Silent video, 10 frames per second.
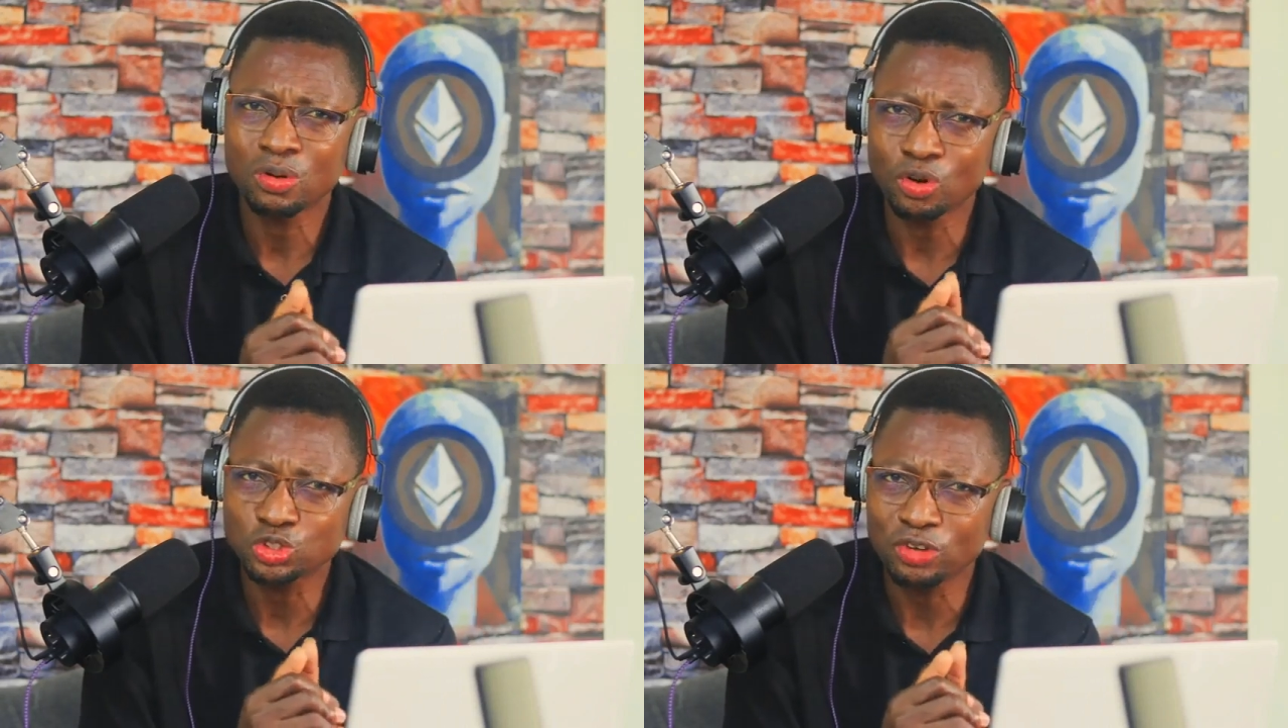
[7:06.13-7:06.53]

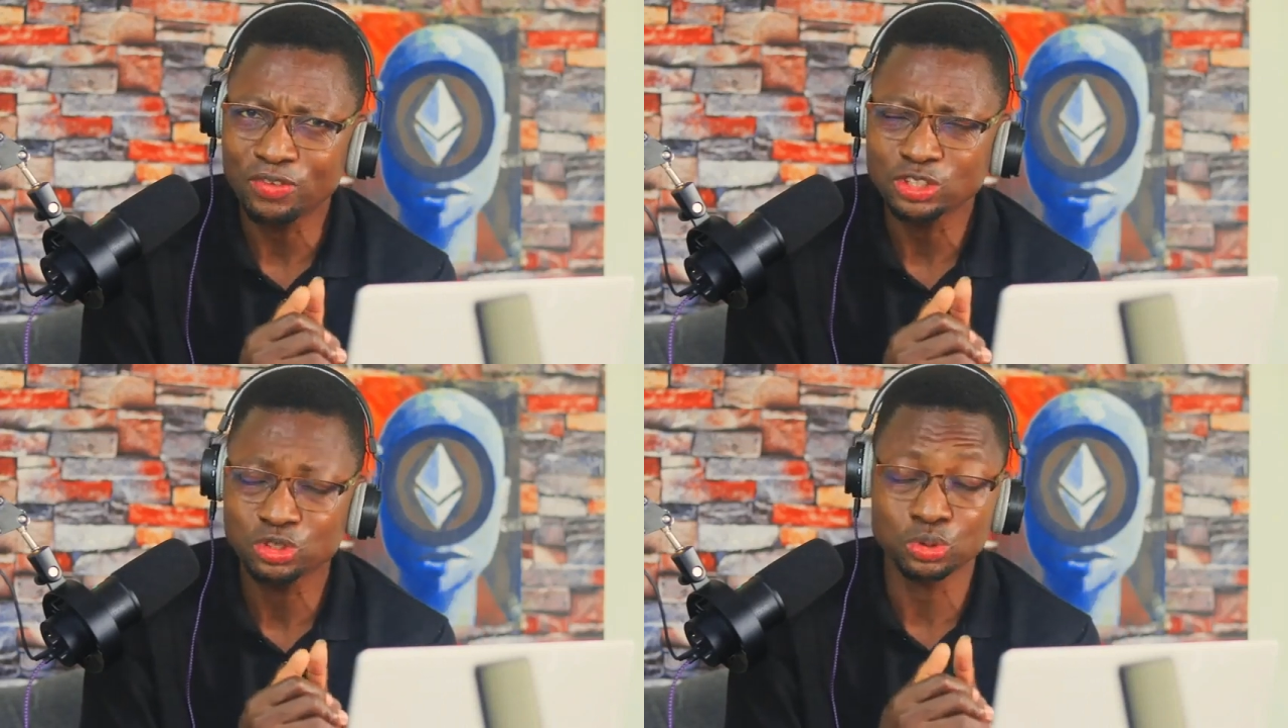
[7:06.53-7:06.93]
crossed
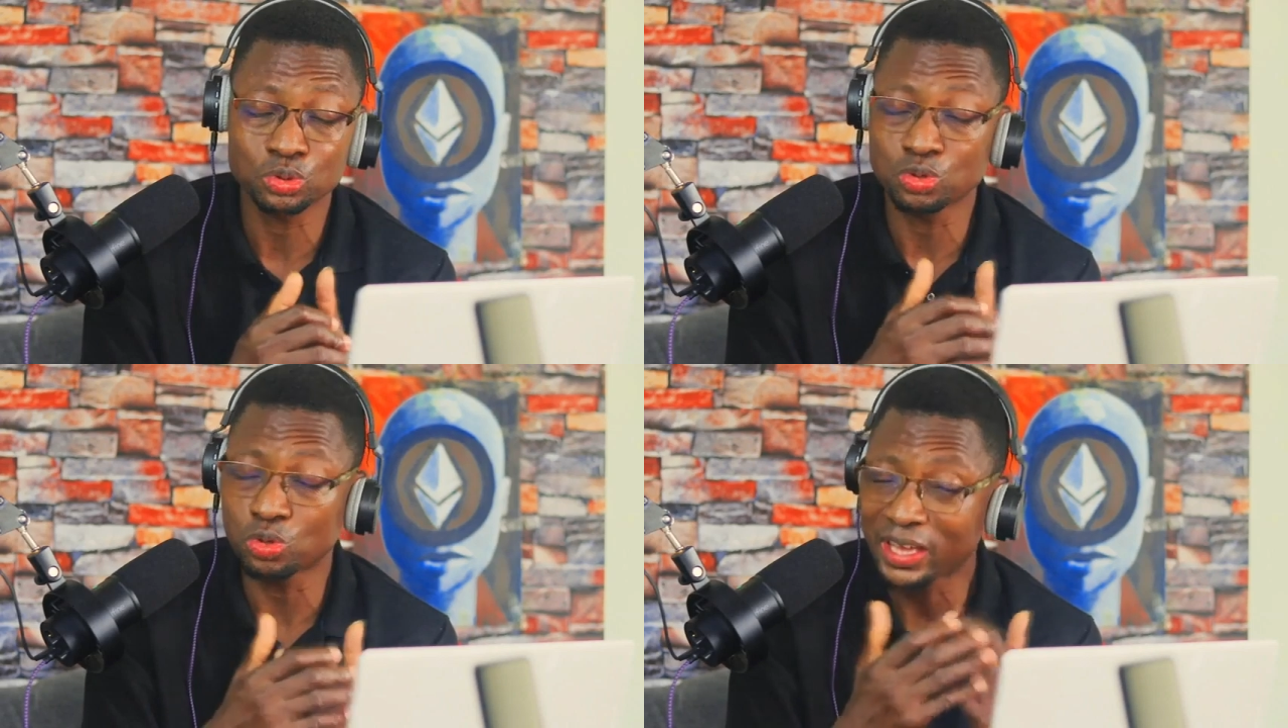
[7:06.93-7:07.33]
over
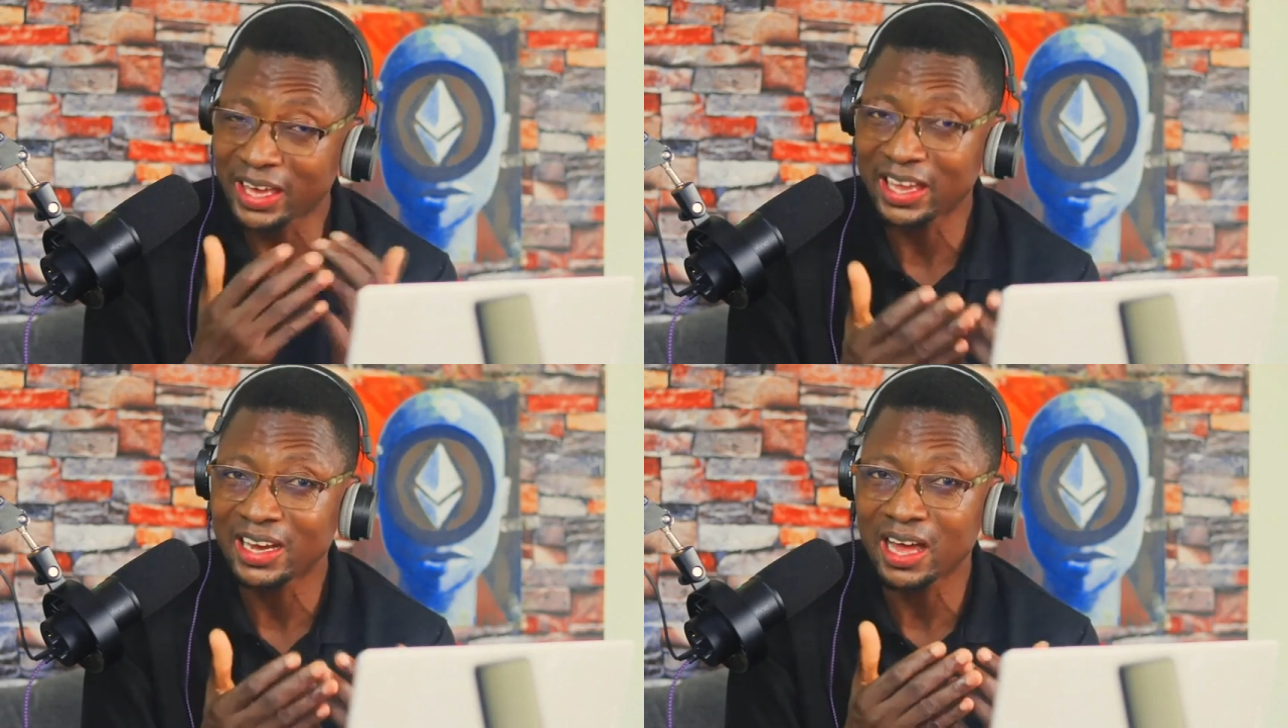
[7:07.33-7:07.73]
to
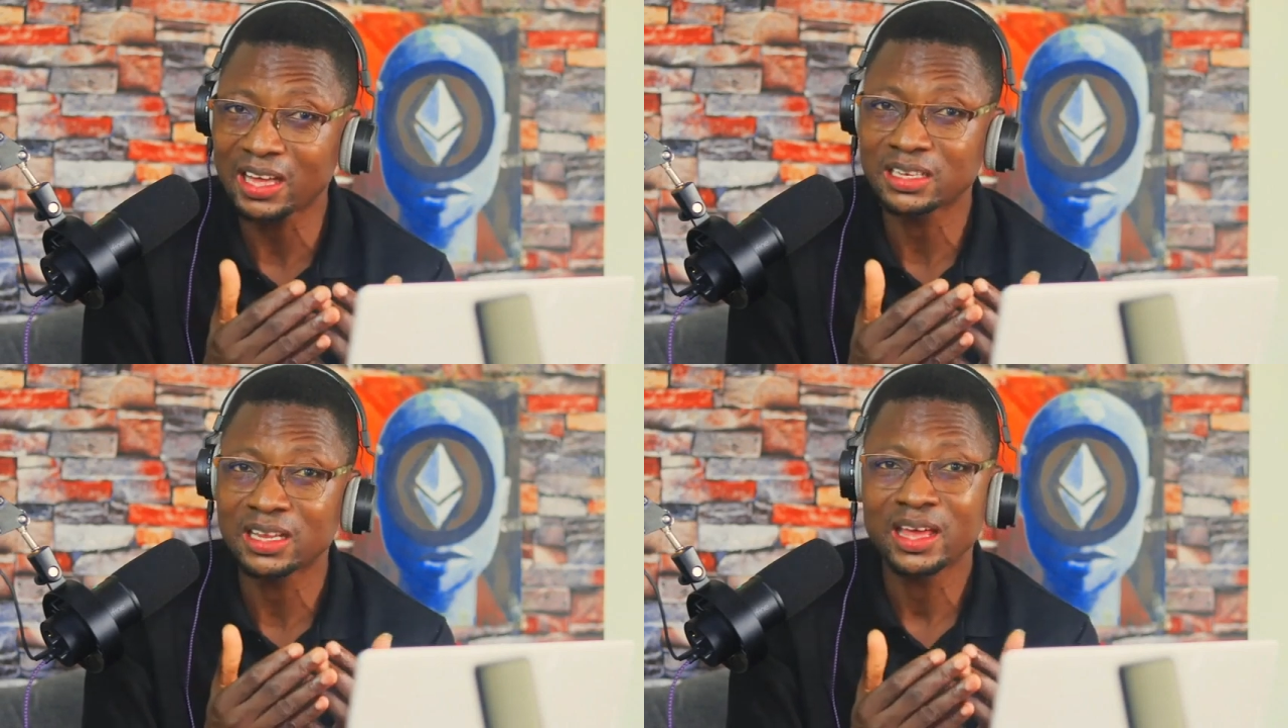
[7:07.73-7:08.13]

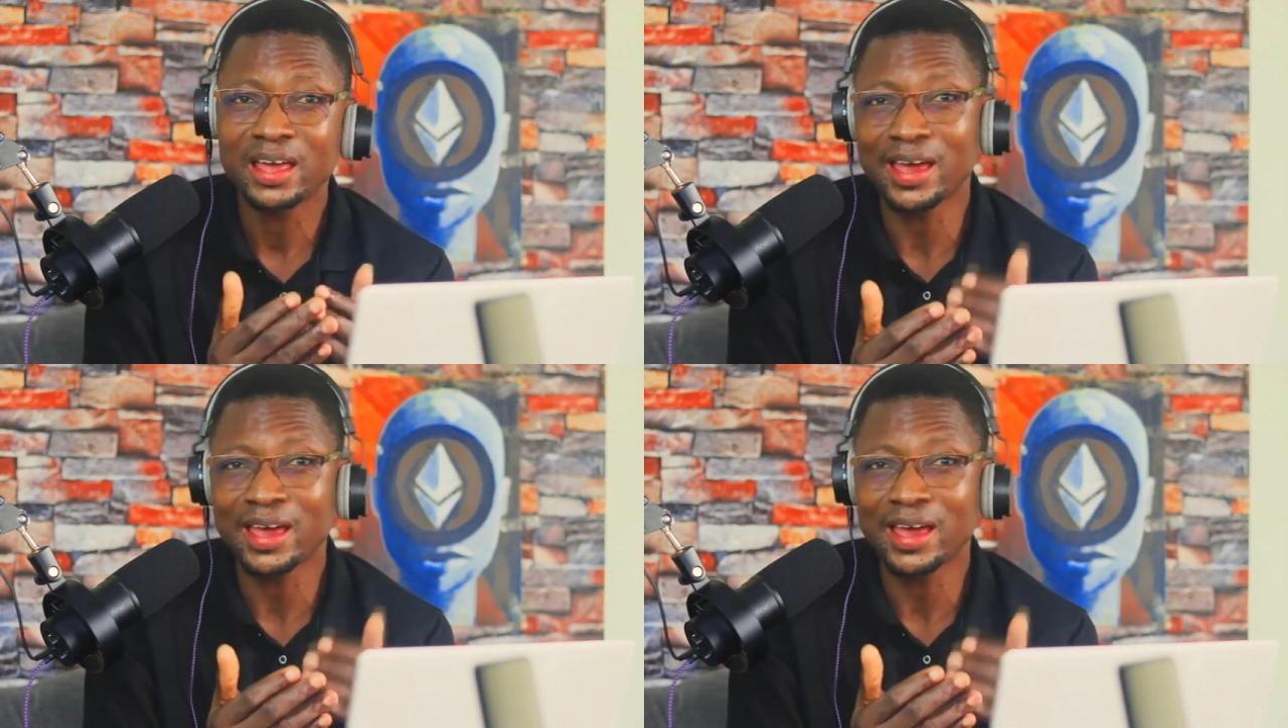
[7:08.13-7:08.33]
Canaan